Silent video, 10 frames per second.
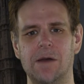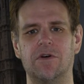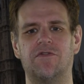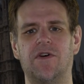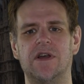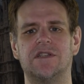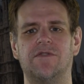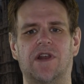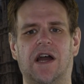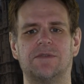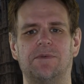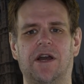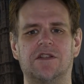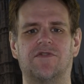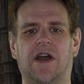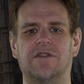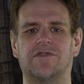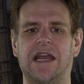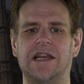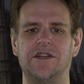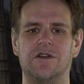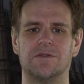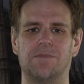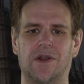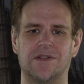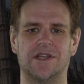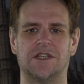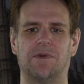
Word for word: But first, if you'd like to be notified of daily news and politics,